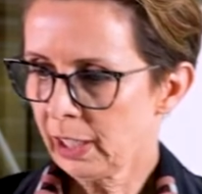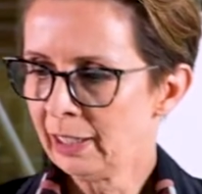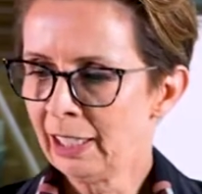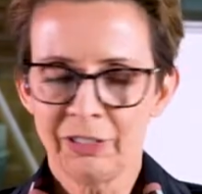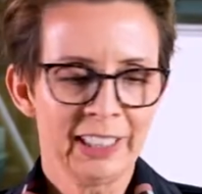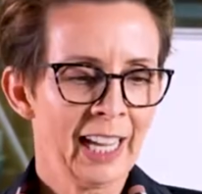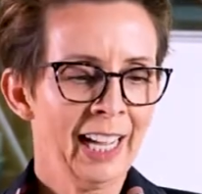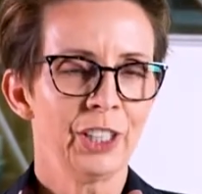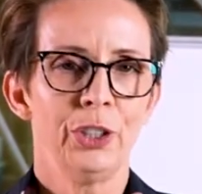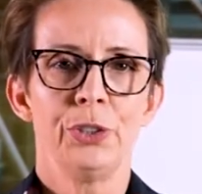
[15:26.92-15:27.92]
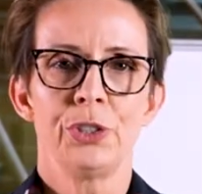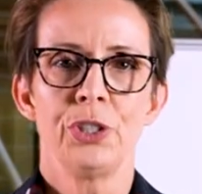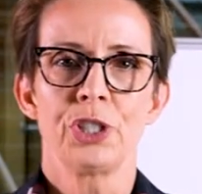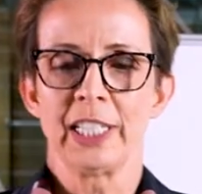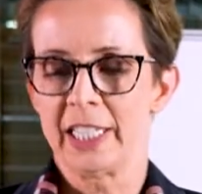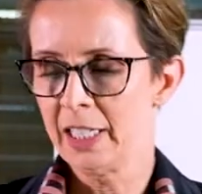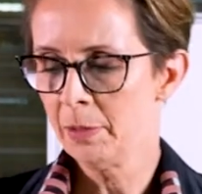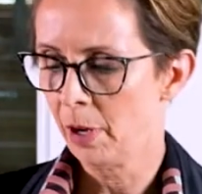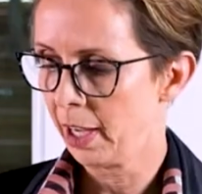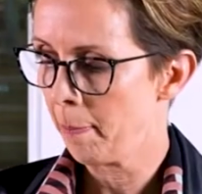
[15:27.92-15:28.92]
Lovely Nat, who's usually here,
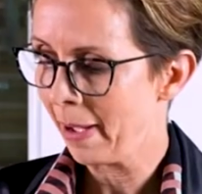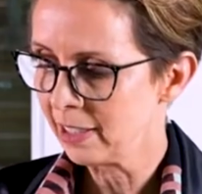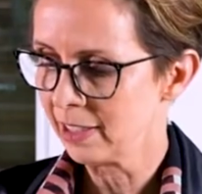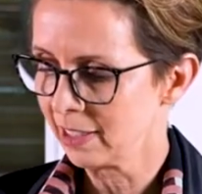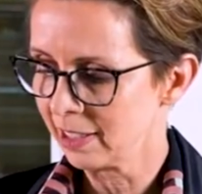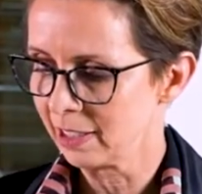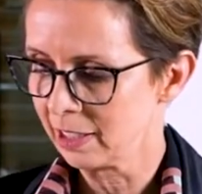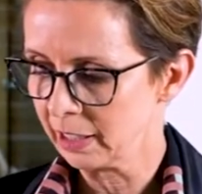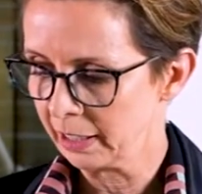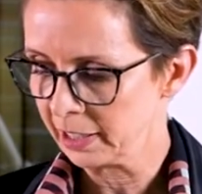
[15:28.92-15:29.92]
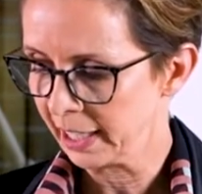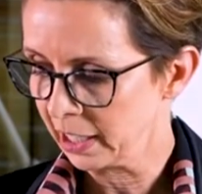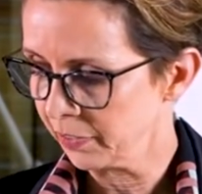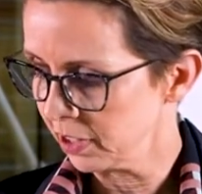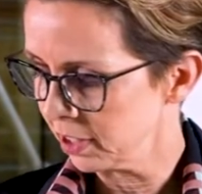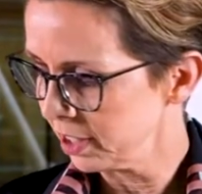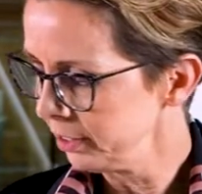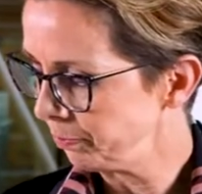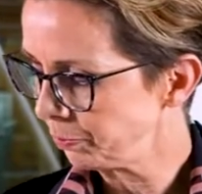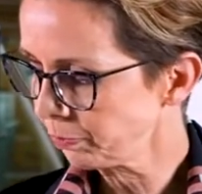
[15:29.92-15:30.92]
my amazing assistant, executive assistant,